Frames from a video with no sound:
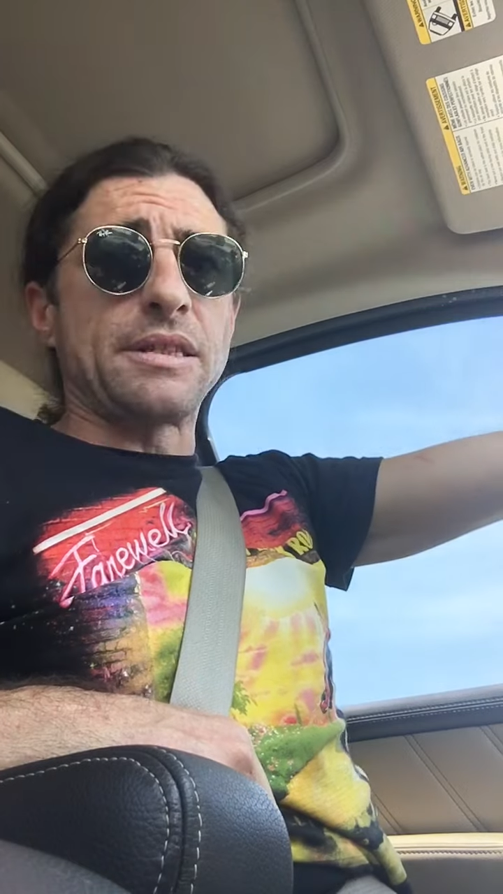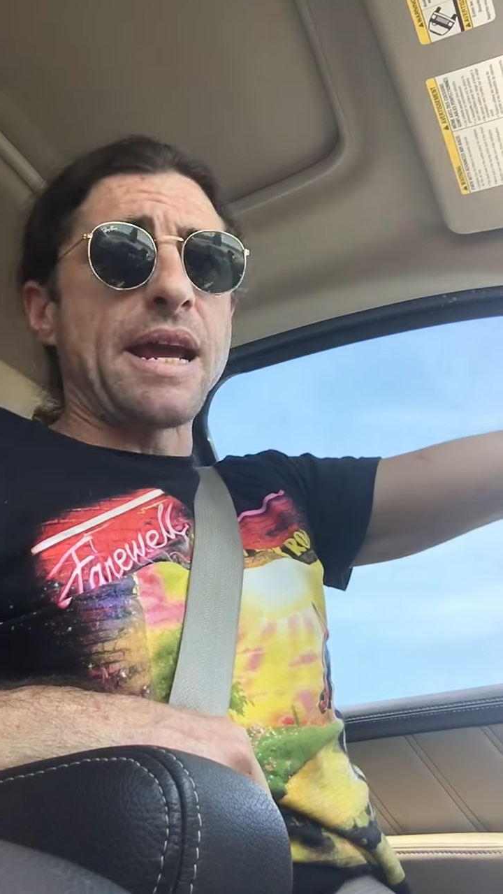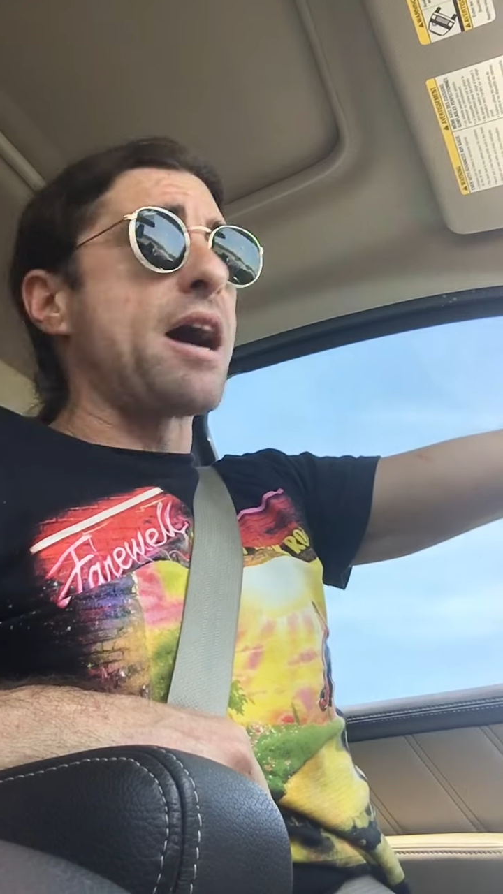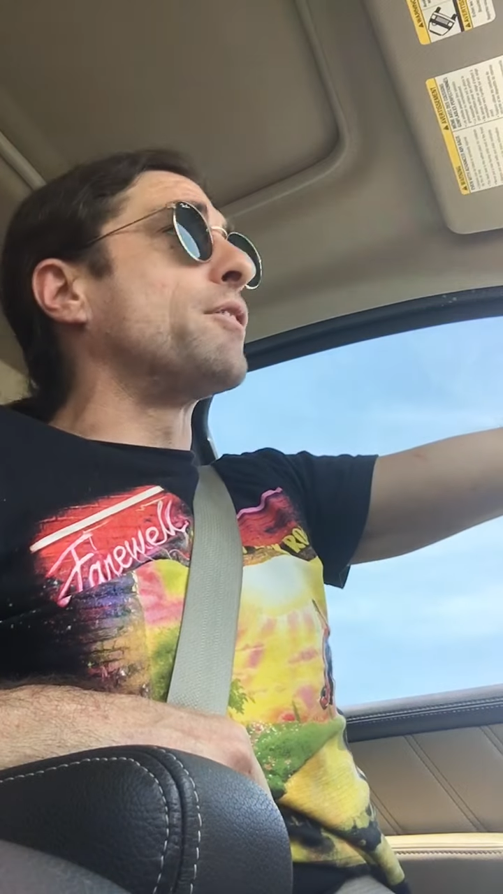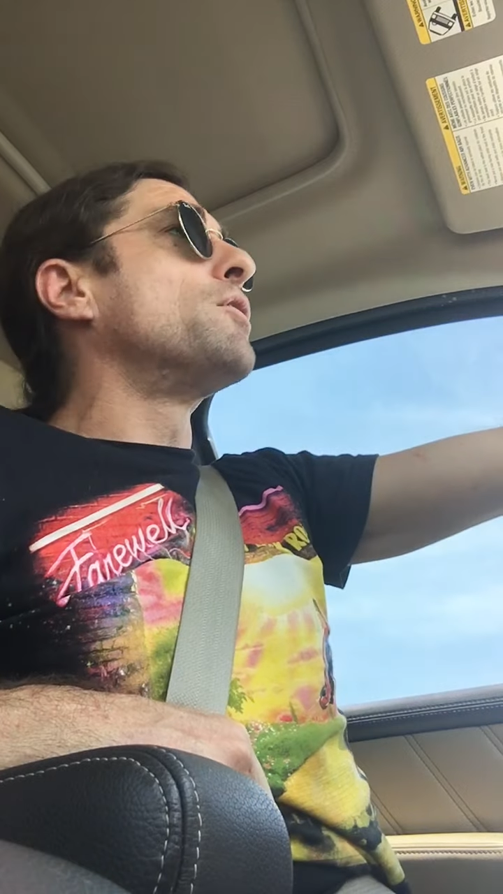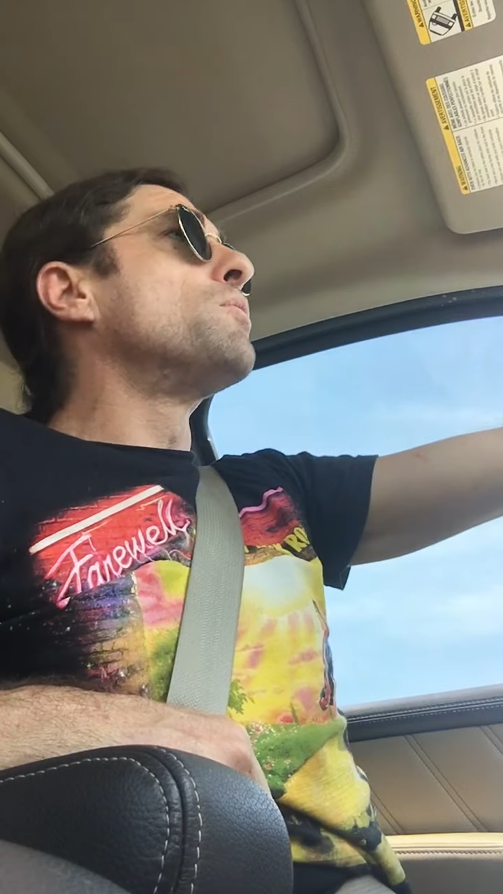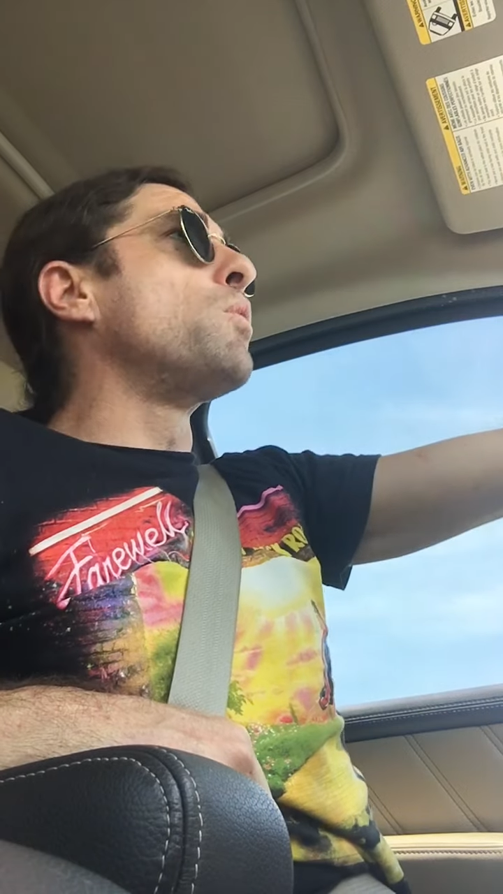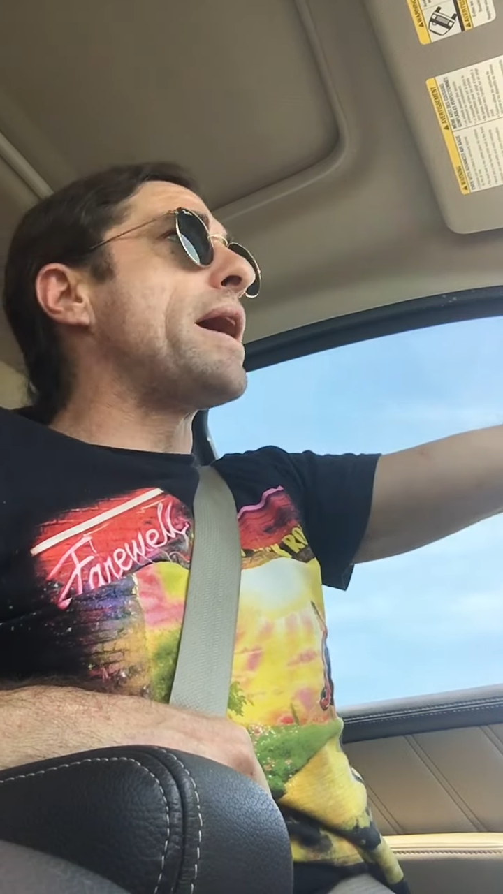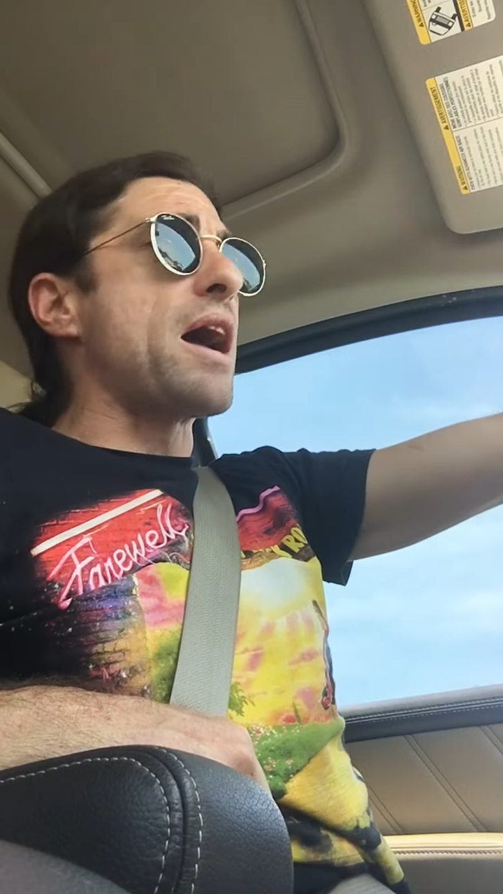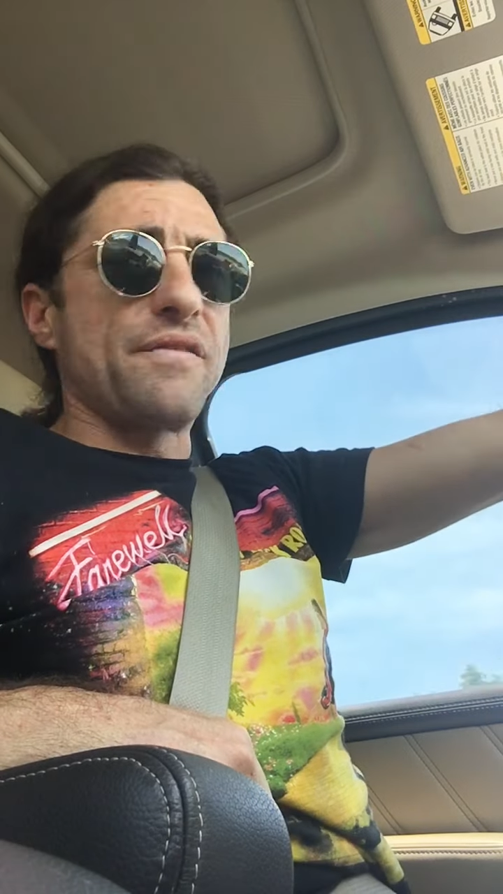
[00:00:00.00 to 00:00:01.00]
town
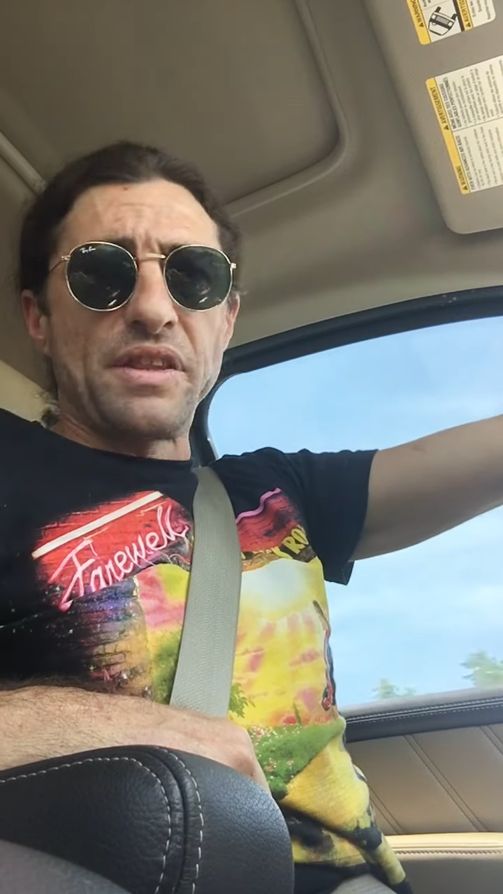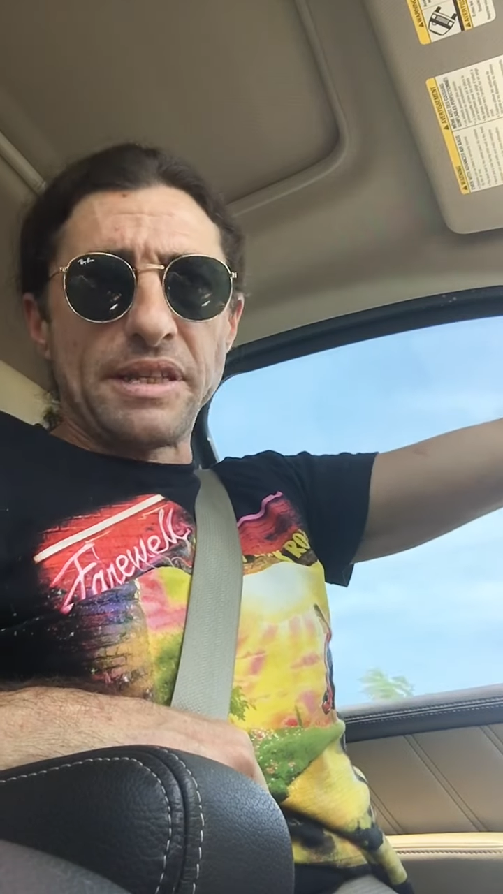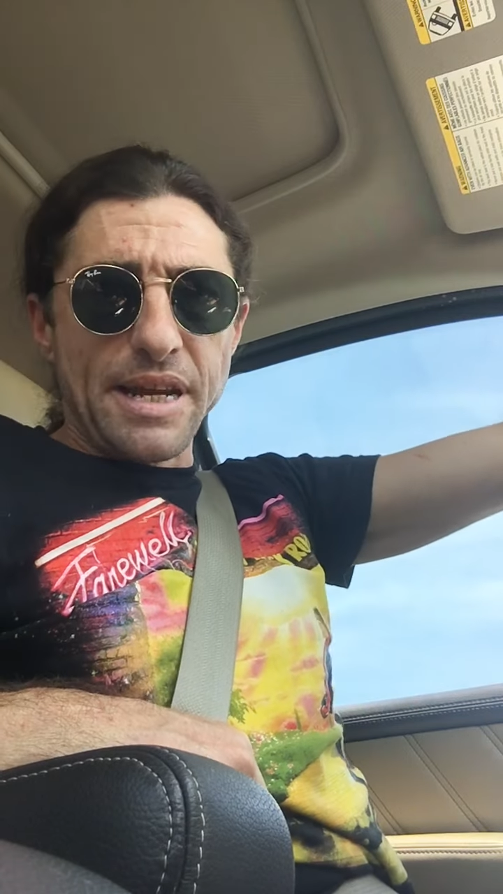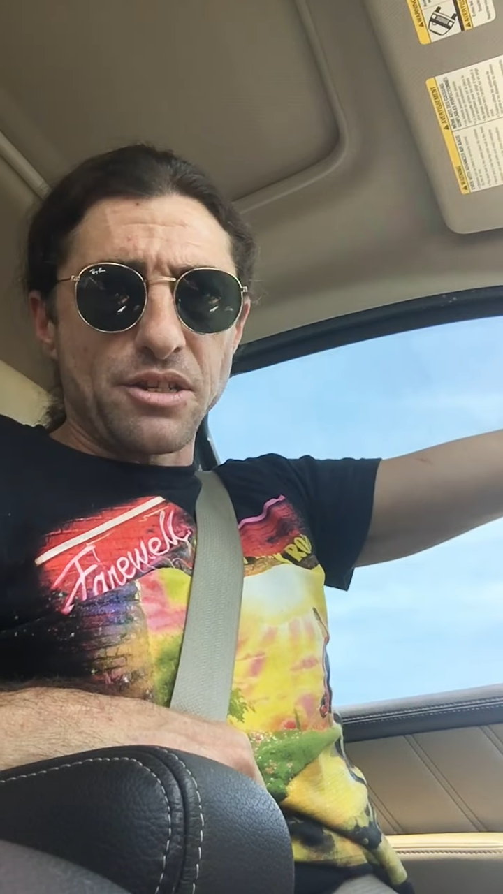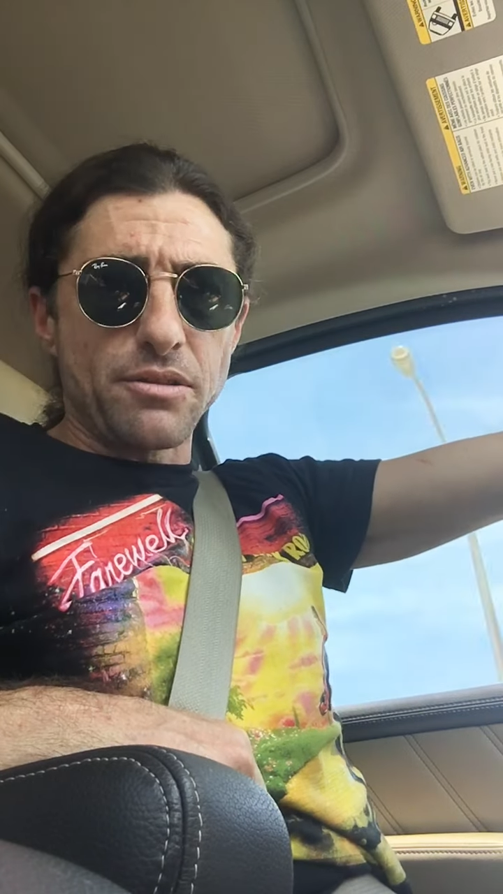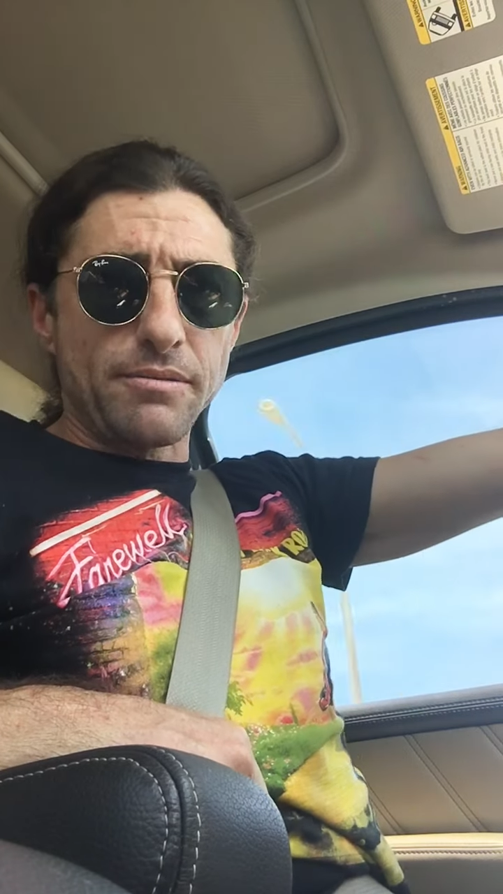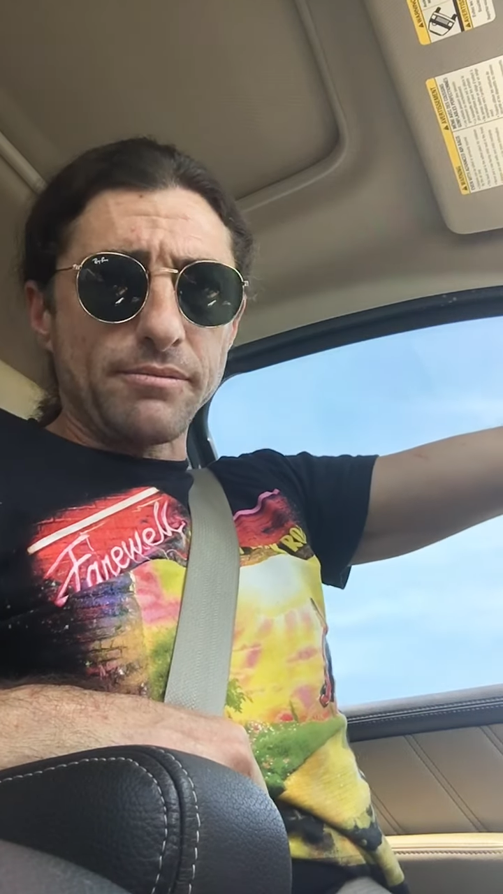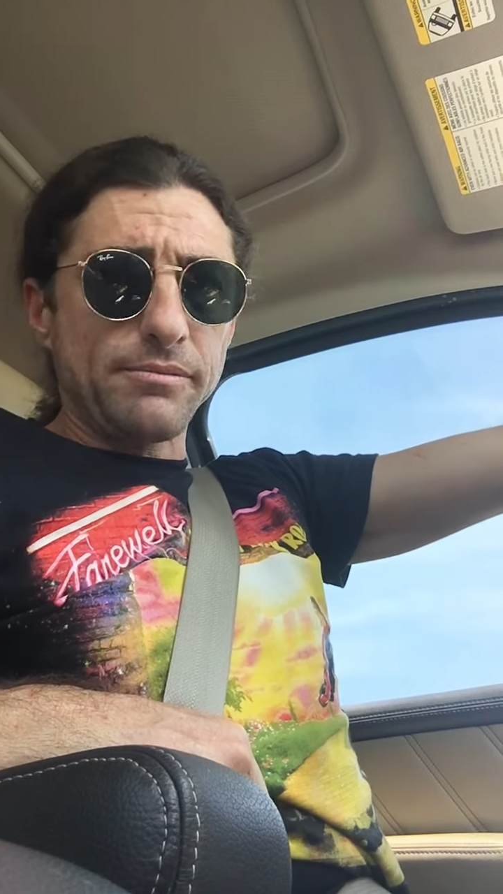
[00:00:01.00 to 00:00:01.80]
way off in the desert.